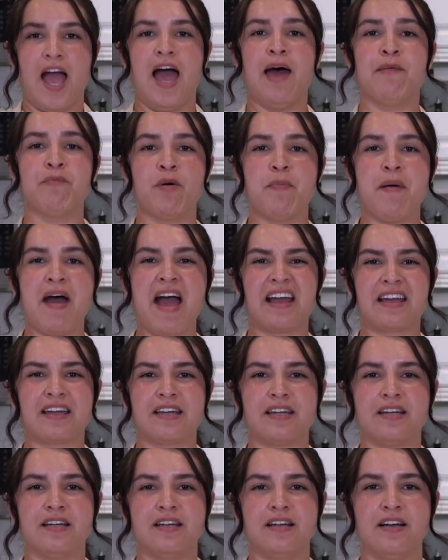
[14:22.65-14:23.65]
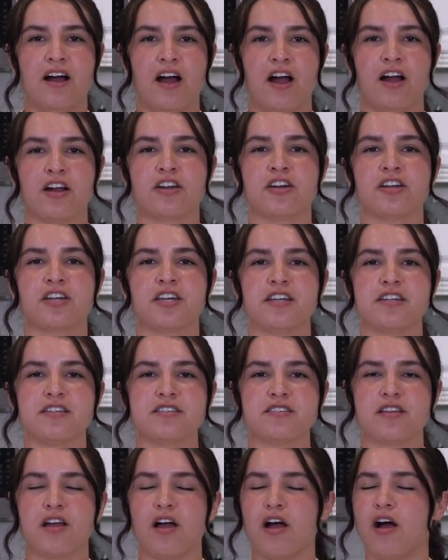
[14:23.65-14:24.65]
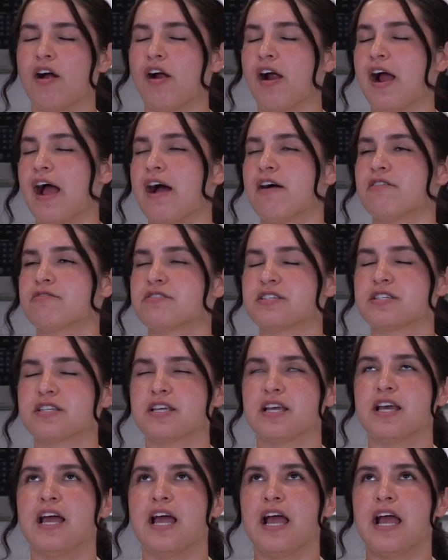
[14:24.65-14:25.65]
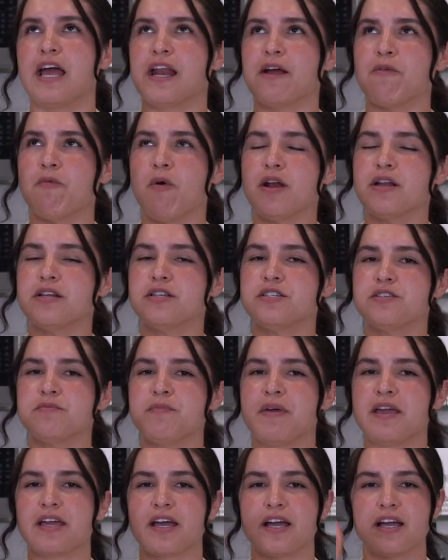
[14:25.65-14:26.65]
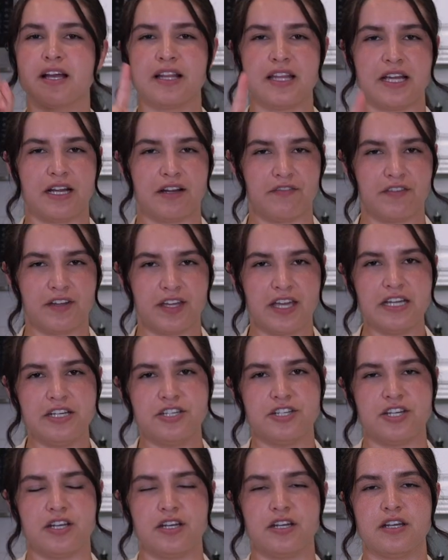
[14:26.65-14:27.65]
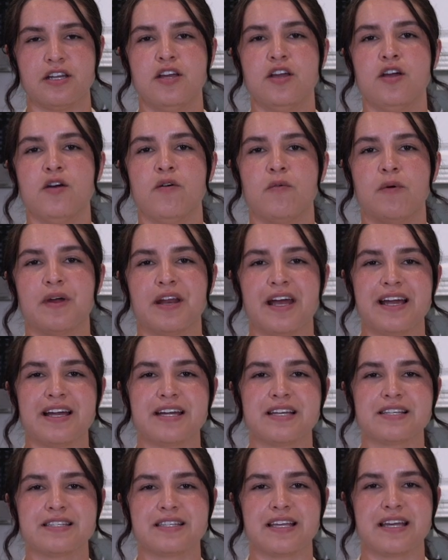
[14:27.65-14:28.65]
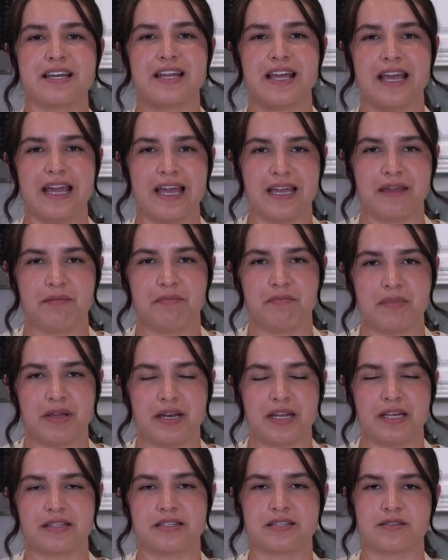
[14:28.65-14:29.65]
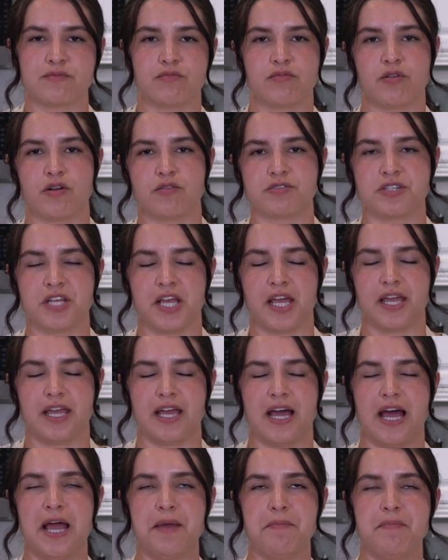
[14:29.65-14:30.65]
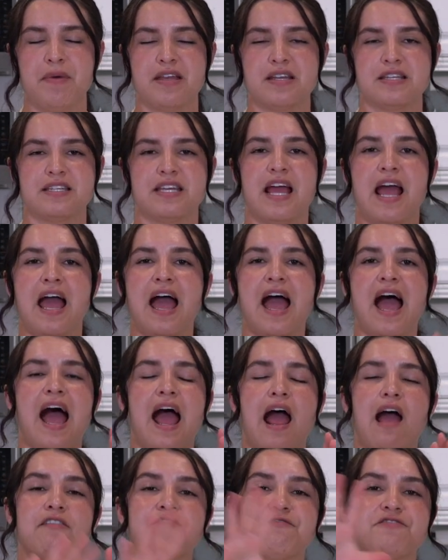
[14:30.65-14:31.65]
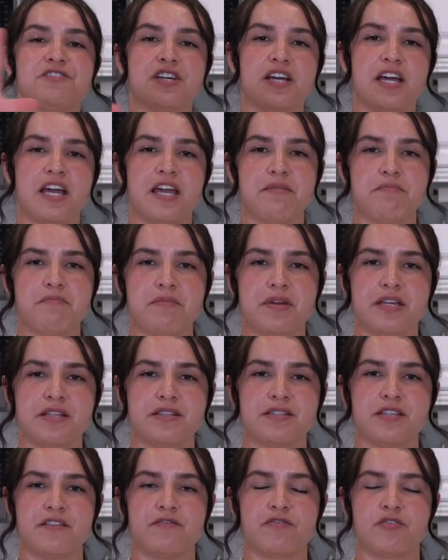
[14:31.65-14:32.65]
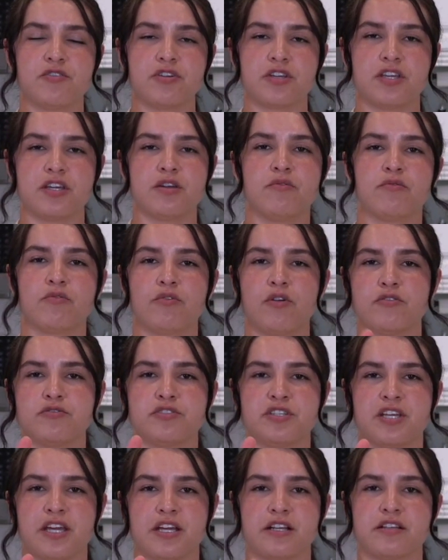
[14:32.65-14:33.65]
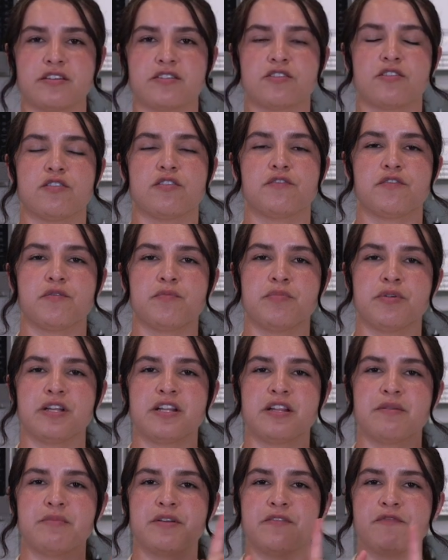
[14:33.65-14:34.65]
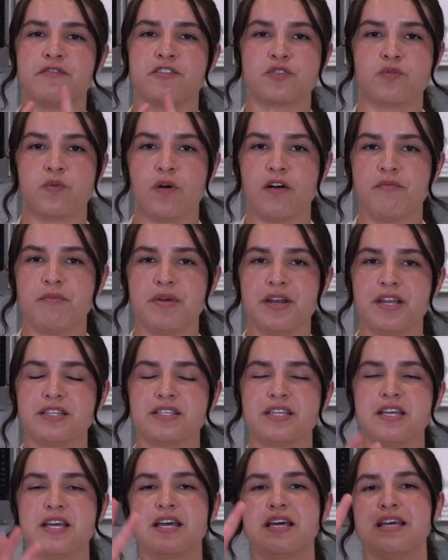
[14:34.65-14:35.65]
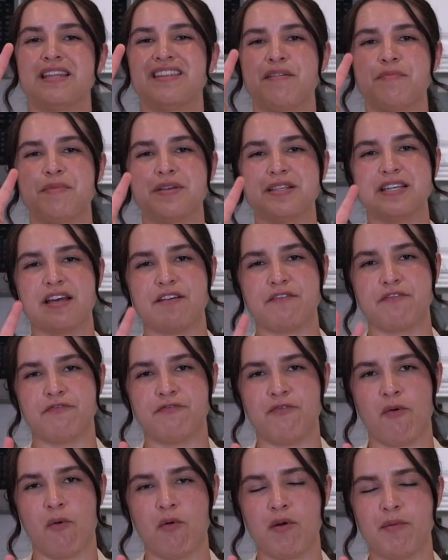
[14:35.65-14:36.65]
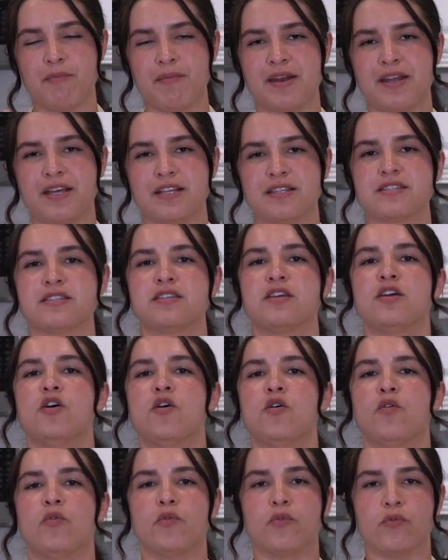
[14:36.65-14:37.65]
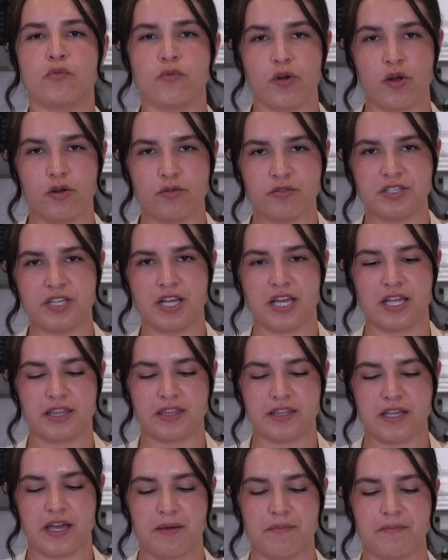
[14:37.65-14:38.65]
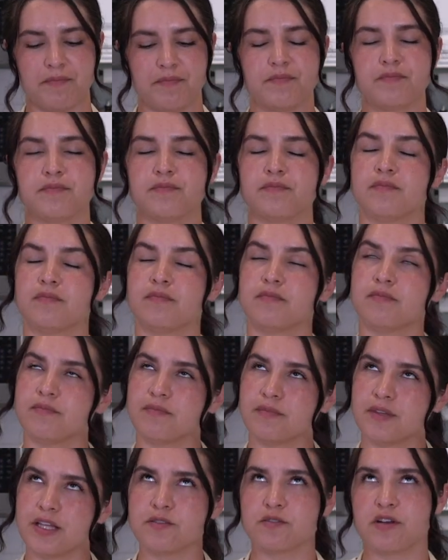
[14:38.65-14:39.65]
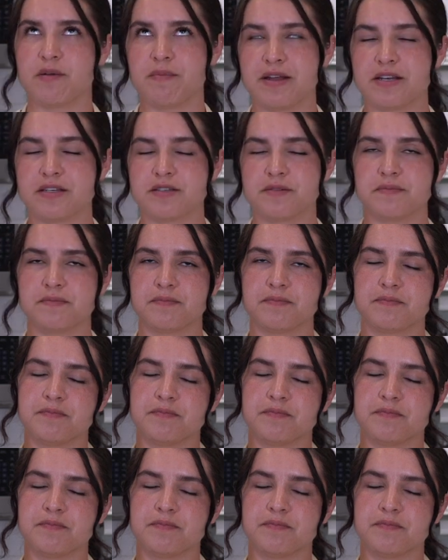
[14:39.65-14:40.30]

And we're back. Our cookies are out, and I wanted to make a clarification. When I said 8 minutes rotate, I meant after 8 minutes of cooking rotate. So if you're putting them in for 12 minutes, that means at 4 minutes, rotate them. That's what I meant.